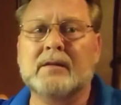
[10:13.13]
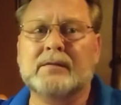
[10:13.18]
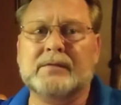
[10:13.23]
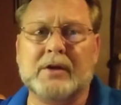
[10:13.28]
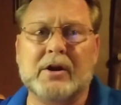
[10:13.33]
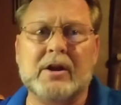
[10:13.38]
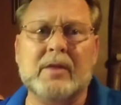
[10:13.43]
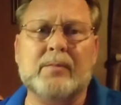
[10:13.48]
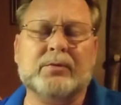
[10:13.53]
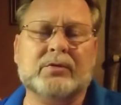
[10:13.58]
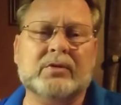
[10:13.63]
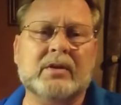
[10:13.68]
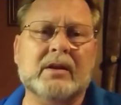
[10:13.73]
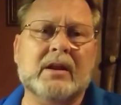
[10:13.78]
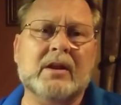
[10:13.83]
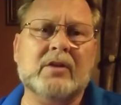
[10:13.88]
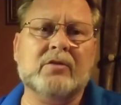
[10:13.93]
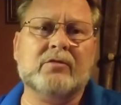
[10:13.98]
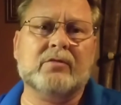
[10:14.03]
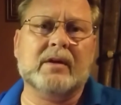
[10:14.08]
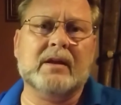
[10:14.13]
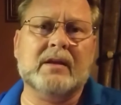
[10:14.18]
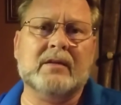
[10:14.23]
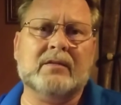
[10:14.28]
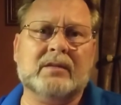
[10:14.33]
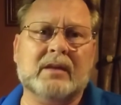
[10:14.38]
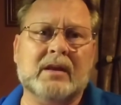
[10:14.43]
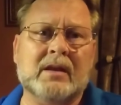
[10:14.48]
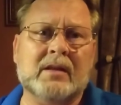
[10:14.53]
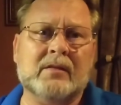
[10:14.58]
30%
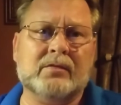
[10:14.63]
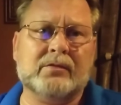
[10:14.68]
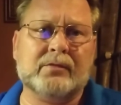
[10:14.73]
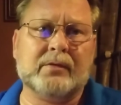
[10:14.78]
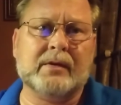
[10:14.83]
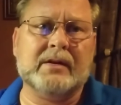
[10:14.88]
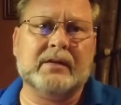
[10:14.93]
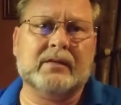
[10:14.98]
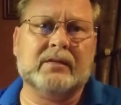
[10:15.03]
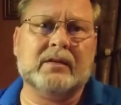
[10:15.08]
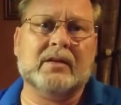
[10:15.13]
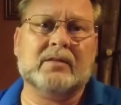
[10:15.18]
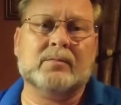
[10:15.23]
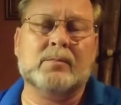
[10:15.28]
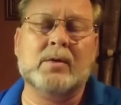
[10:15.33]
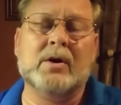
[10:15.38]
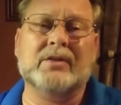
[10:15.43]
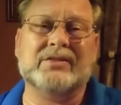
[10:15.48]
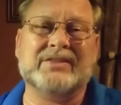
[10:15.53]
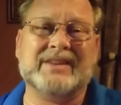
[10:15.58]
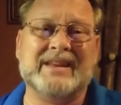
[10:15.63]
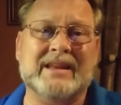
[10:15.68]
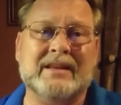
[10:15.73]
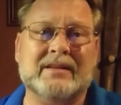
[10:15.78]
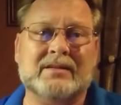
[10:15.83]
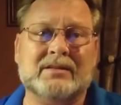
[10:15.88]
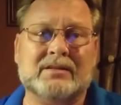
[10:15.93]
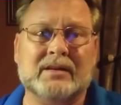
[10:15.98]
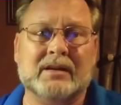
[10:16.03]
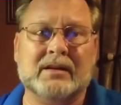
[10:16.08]
increase in 3 to 6 months is
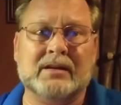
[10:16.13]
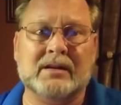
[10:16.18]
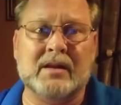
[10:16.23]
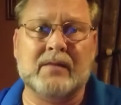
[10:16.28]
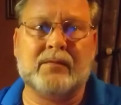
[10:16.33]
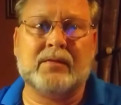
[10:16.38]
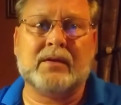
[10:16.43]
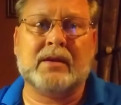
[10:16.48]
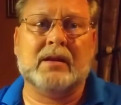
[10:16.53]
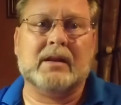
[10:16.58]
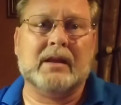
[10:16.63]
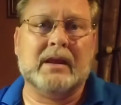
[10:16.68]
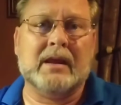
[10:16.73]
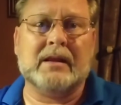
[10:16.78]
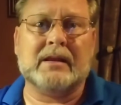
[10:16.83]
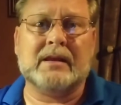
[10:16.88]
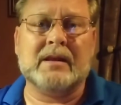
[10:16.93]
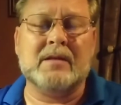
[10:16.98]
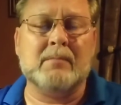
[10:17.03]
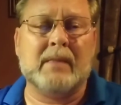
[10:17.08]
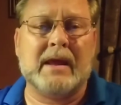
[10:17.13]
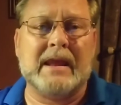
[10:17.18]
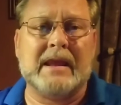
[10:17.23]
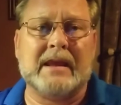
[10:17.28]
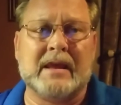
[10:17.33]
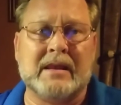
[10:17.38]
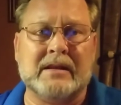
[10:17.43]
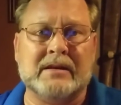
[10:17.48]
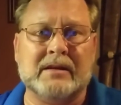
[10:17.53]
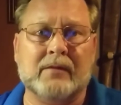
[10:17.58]
significant. It can make
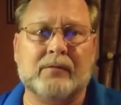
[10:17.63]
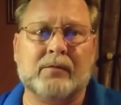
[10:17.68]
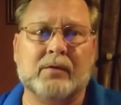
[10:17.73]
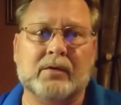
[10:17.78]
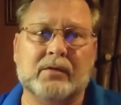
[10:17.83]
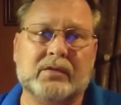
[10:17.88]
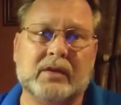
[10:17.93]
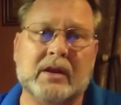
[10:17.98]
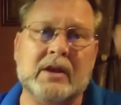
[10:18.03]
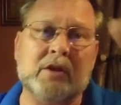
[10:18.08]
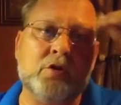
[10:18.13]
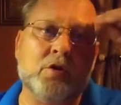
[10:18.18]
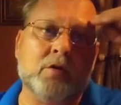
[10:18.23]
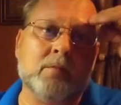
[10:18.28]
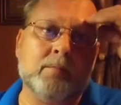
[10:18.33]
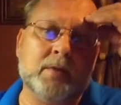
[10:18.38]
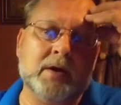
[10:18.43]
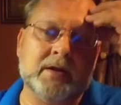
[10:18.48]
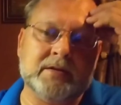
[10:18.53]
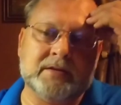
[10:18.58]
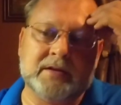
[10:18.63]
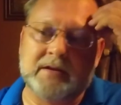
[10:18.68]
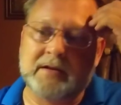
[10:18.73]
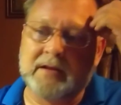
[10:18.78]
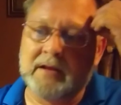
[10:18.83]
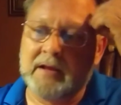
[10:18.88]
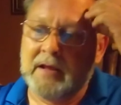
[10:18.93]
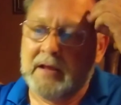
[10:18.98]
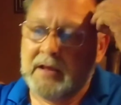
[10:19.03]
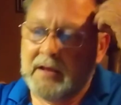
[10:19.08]
a difference in your budget.
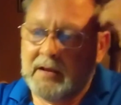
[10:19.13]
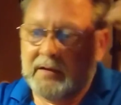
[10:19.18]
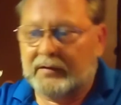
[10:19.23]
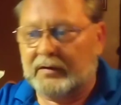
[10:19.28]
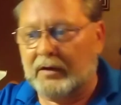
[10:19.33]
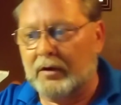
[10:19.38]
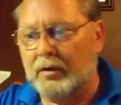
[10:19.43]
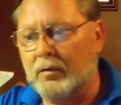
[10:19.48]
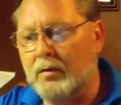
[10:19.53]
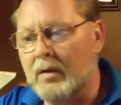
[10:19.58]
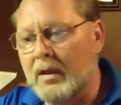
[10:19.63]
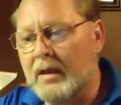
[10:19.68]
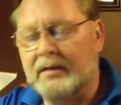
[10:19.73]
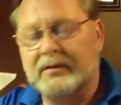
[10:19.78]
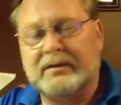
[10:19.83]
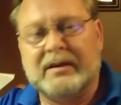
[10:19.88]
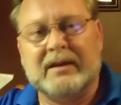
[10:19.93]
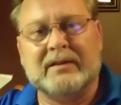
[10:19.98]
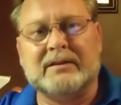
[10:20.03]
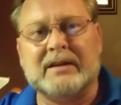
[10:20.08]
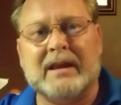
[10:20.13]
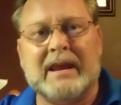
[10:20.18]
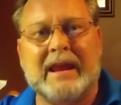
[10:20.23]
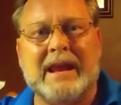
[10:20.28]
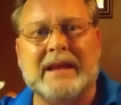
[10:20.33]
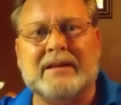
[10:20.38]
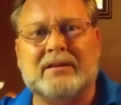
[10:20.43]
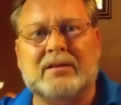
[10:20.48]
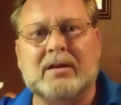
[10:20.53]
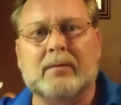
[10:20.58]
So just a
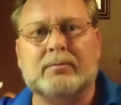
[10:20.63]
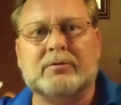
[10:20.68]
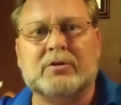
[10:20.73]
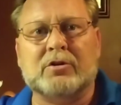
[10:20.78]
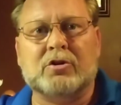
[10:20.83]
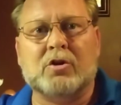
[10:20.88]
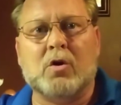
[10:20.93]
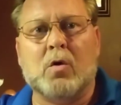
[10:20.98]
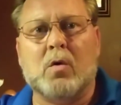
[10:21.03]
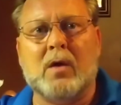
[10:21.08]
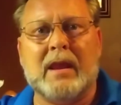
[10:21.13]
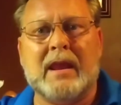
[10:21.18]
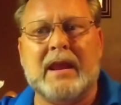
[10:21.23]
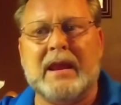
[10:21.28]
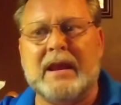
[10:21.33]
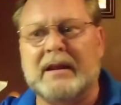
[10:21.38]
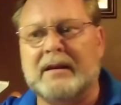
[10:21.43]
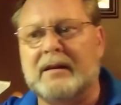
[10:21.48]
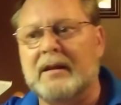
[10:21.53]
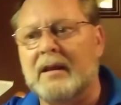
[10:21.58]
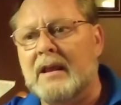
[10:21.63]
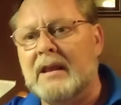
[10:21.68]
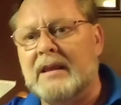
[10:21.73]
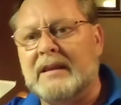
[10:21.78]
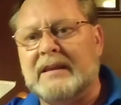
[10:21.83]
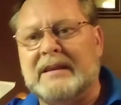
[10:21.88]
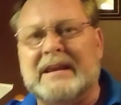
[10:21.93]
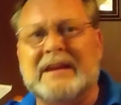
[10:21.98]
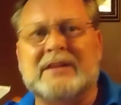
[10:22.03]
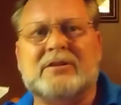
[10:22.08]
heads up to go ahead,
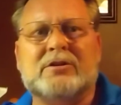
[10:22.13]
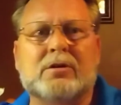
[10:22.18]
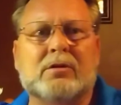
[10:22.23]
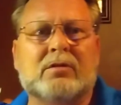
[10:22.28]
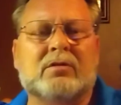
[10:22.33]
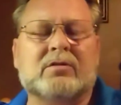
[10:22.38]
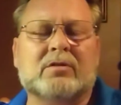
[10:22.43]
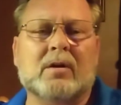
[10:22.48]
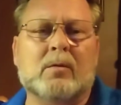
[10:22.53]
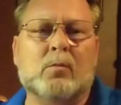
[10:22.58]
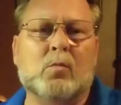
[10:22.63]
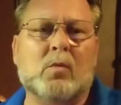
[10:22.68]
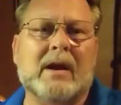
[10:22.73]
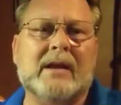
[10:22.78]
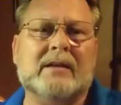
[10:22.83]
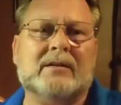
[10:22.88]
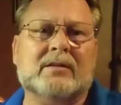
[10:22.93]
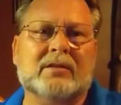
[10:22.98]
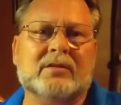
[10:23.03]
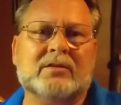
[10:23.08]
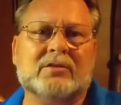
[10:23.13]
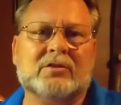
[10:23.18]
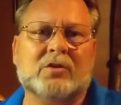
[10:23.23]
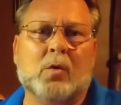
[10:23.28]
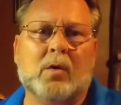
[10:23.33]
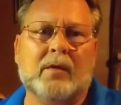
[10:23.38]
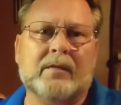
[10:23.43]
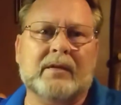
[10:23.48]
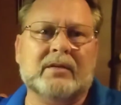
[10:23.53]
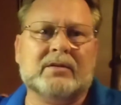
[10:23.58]
get you some way to
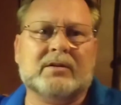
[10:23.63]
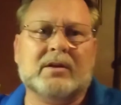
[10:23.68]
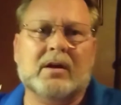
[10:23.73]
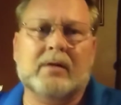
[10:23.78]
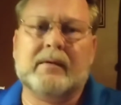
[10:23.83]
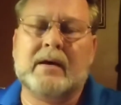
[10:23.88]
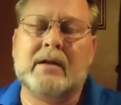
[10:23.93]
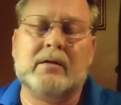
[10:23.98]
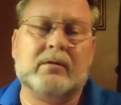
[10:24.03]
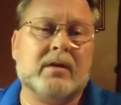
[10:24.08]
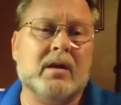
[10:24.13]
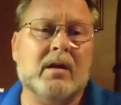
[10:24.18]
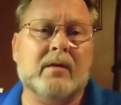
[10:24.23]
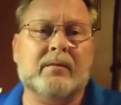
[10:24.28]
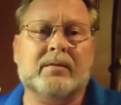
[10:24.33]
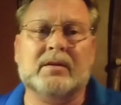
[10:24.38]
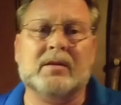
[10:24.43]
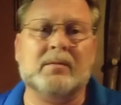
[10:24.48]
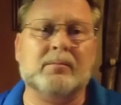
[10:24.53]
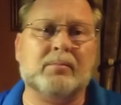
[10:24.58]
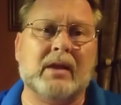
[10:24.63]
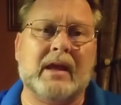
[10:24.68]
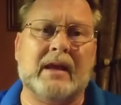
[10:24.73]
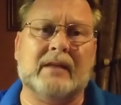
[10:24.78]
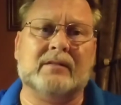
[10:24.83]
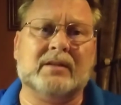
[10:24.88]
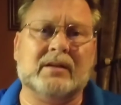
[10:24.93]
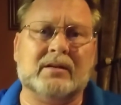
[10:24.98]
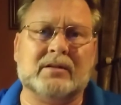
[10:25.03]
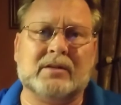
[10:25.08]
store this stuff. I don't care if it's in
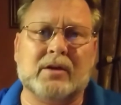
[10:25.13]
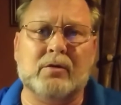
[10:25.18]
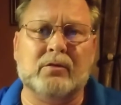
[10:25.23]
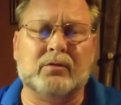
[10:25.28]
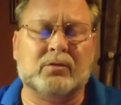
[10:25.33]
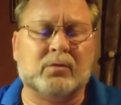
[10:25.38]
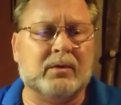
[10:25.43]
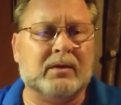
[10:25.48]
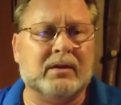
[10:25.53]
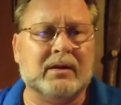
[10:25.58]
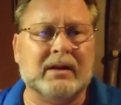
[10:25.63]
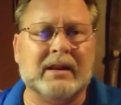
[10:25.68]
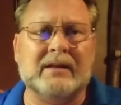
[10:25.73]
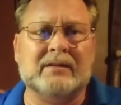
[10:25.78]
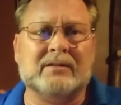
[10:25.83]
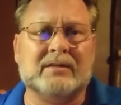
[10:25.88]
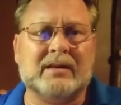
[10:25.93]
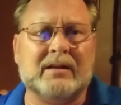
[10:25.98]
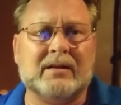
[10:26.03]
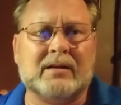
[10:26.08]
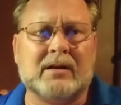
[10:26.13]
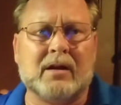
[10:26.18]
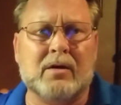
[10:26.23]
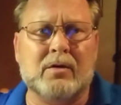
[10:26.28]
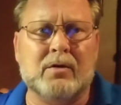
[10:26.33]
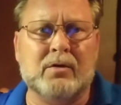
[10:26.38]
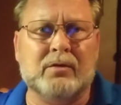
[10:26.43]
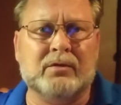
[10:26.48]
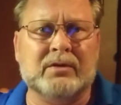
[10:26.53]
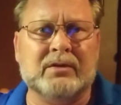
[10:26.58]
plastic totes with the lids that
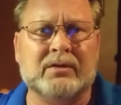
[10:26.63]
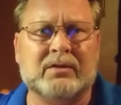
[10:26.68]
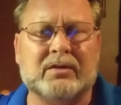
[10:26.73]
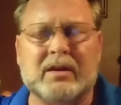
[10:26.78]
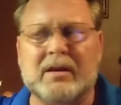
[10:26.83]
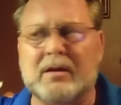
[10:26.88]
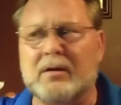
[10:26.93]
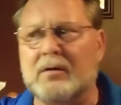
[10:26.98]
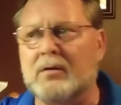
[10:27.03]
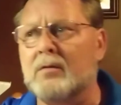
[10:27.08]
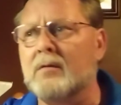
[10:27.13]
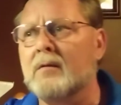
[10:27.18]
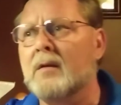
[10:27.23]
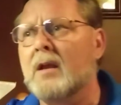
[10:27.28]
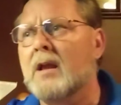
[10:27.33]
close and seal,